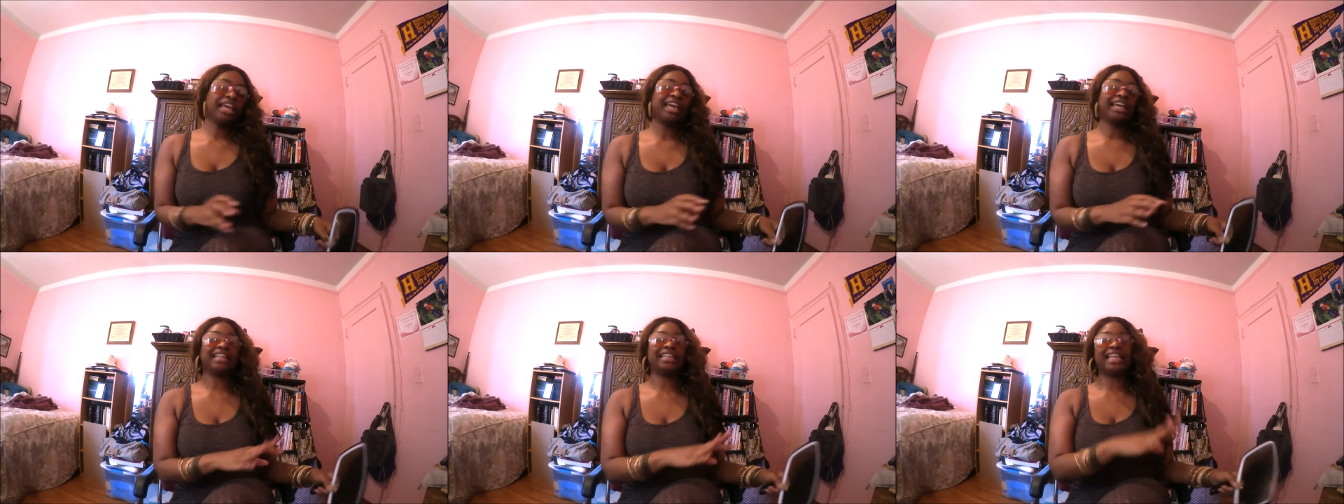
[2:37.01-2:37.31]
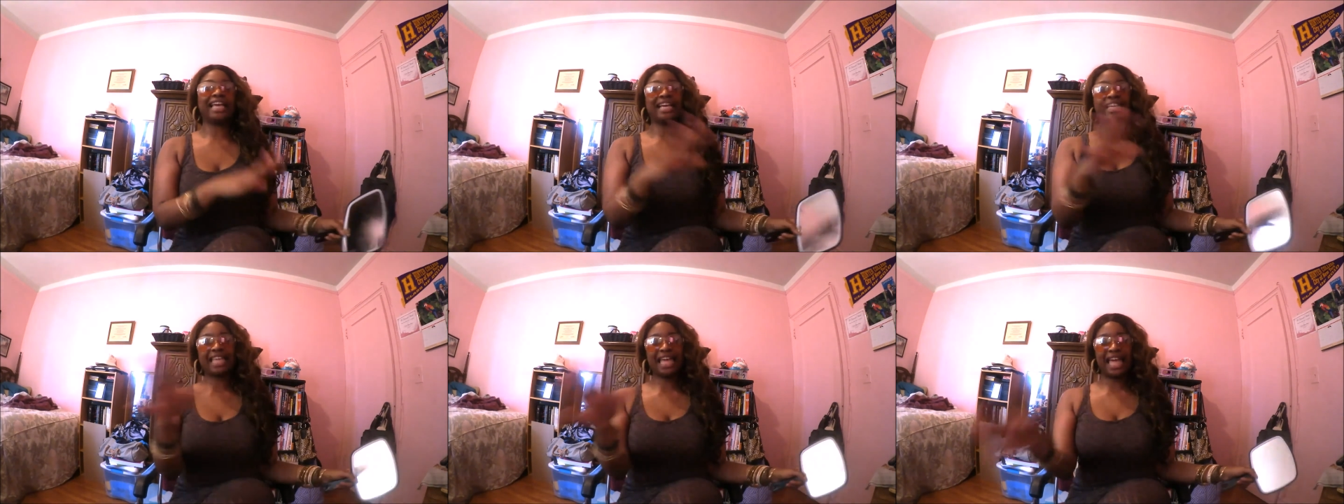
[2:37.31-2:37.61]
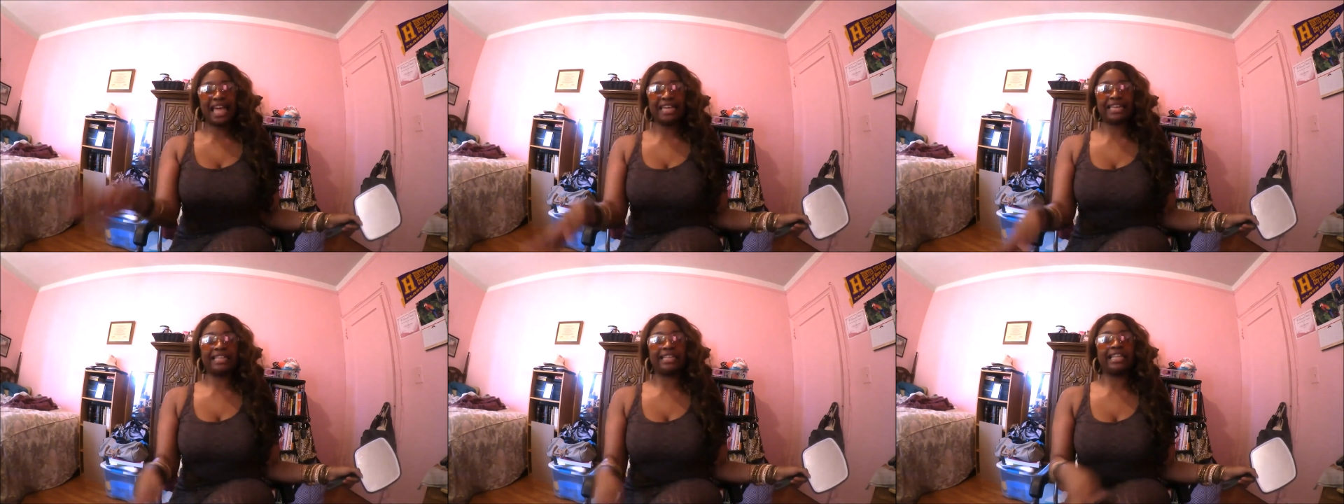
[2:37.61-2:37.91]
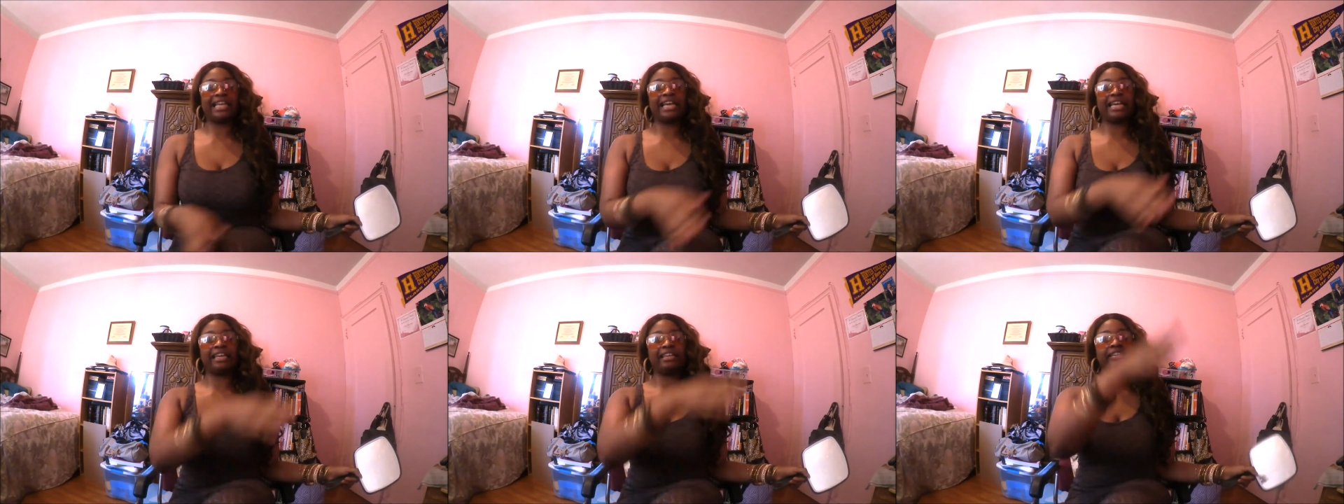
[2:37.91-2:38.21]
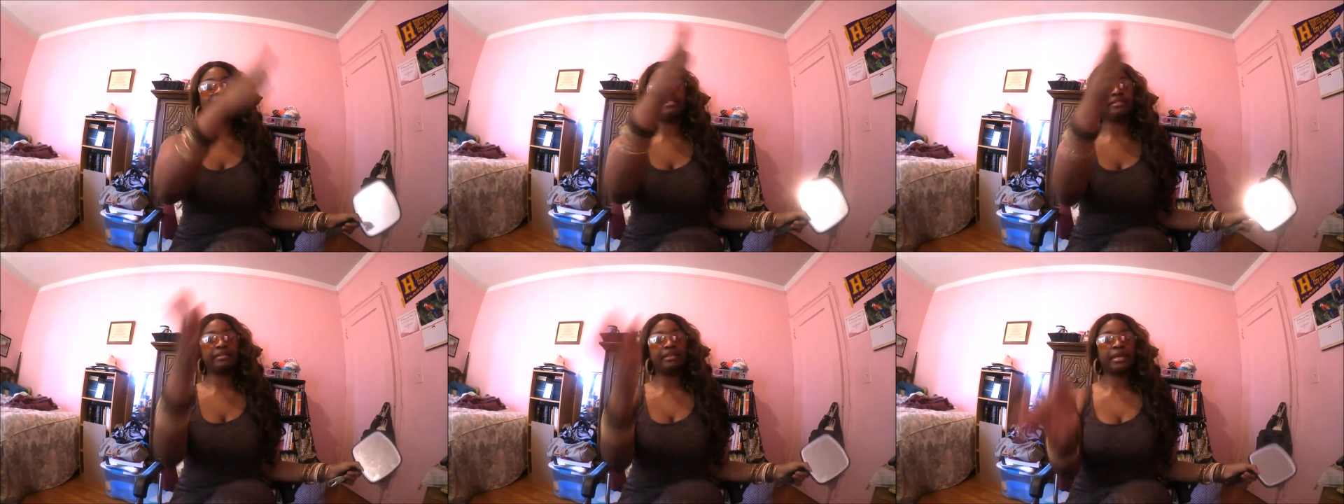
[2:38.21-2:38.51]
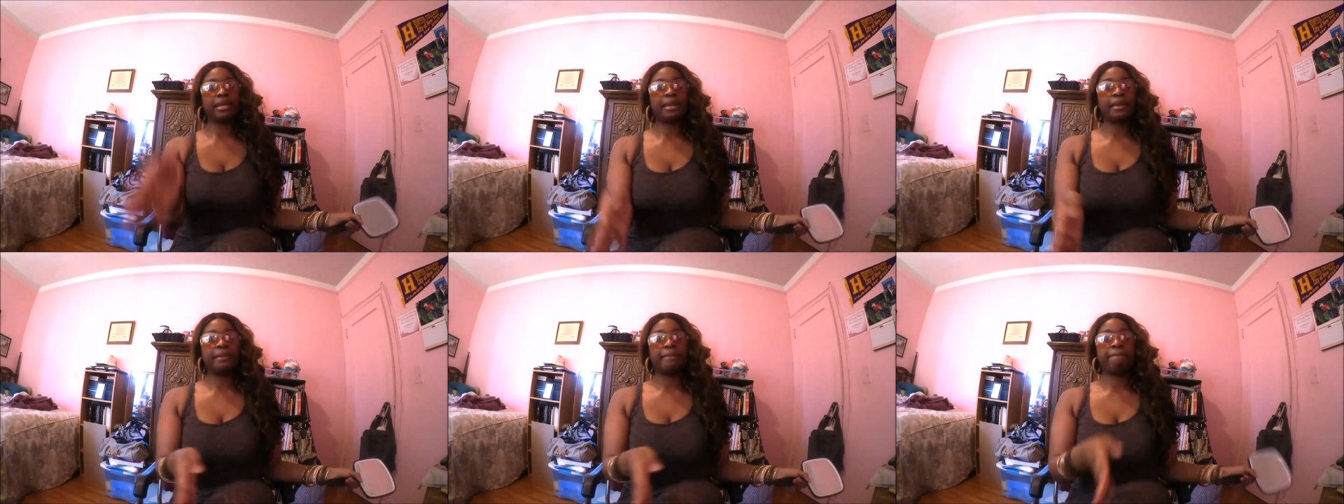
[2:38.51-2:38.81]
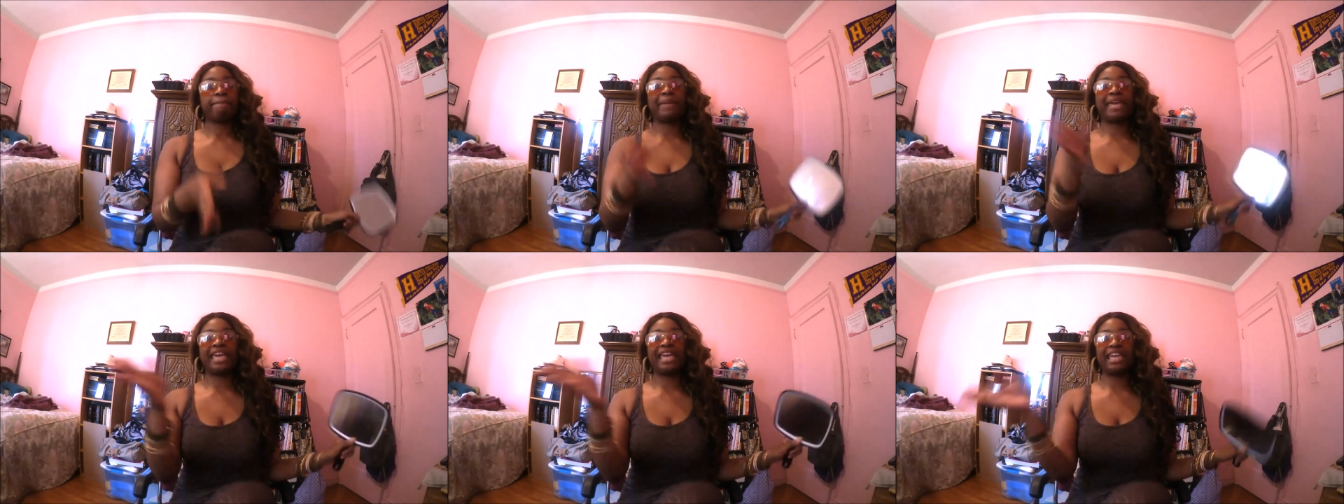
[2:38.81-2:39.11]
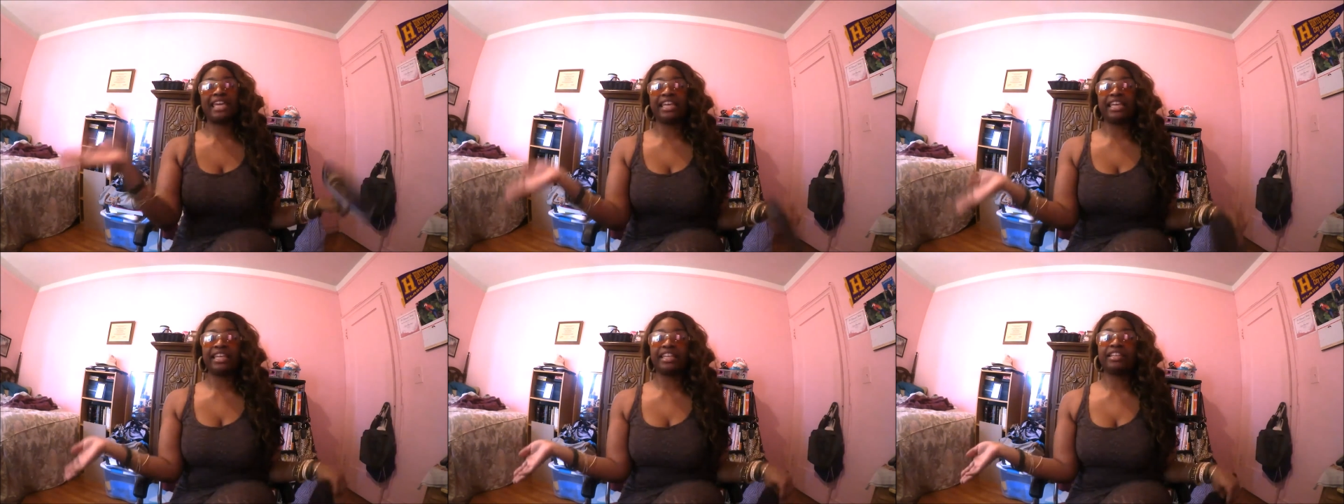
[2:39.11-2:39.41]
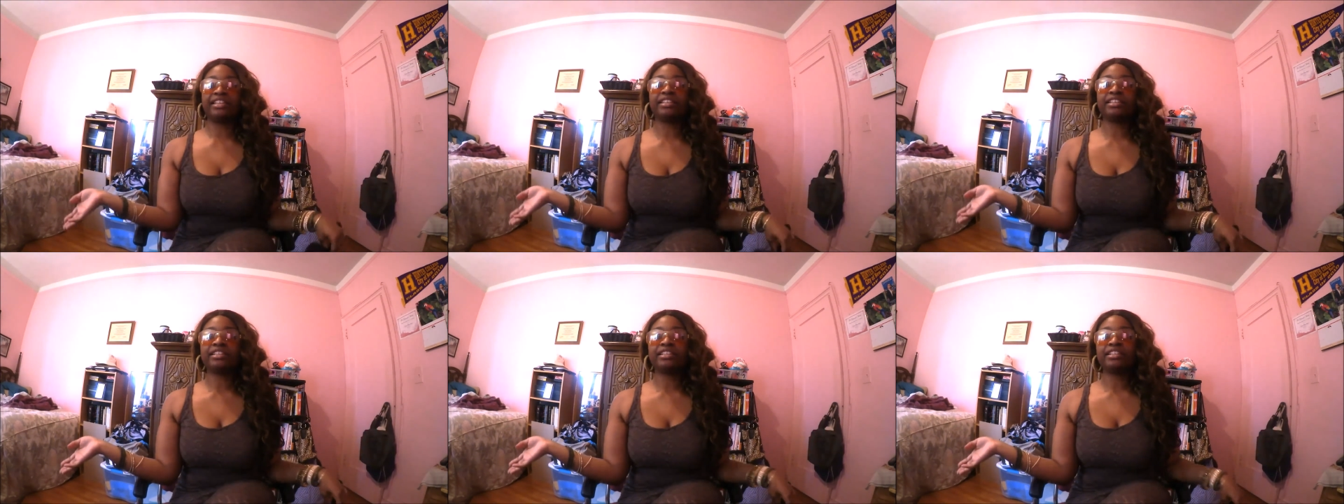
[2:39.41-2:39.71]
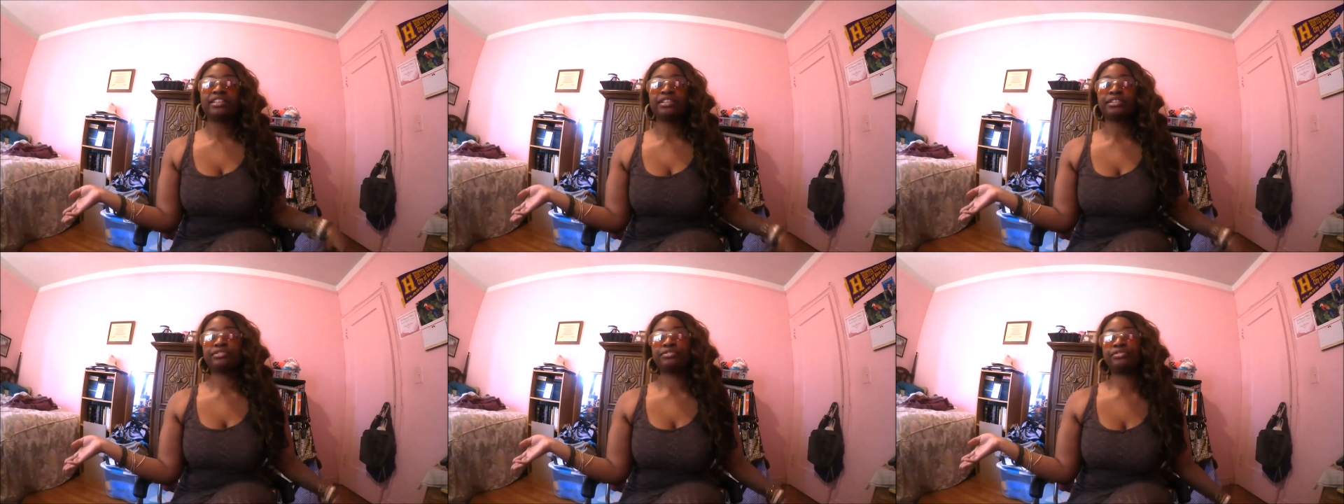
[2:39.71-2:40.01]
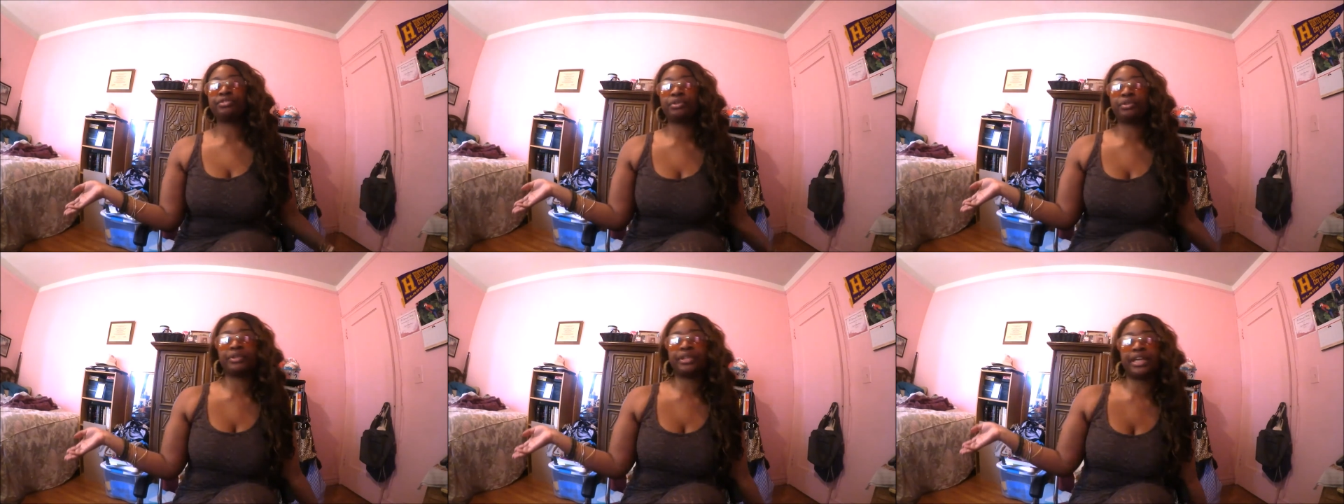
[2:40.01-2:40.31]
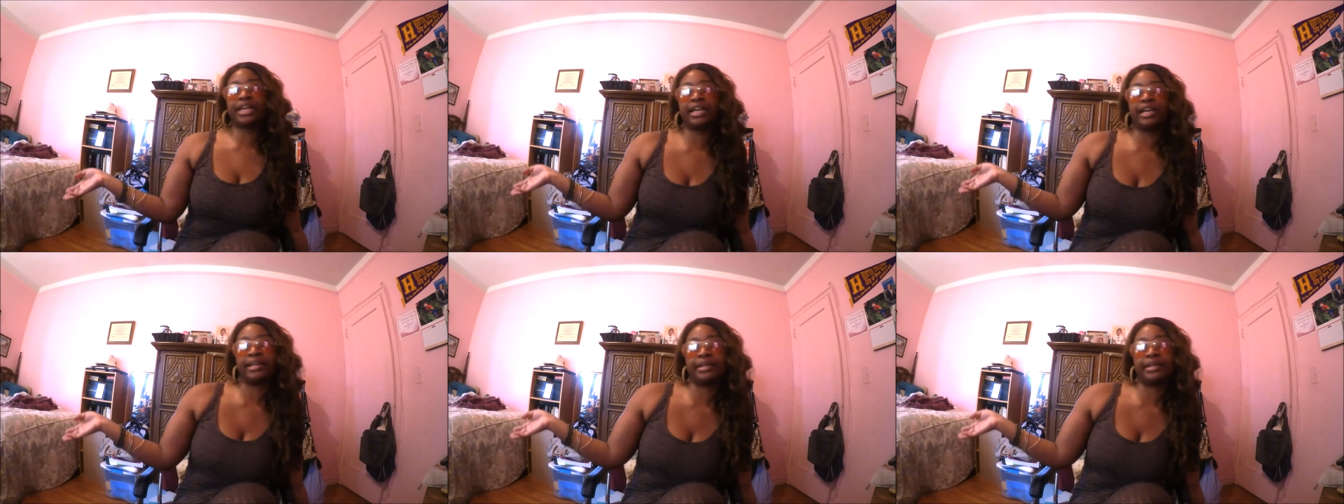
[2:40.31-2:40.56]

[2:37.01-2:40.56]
And that kind of like paid for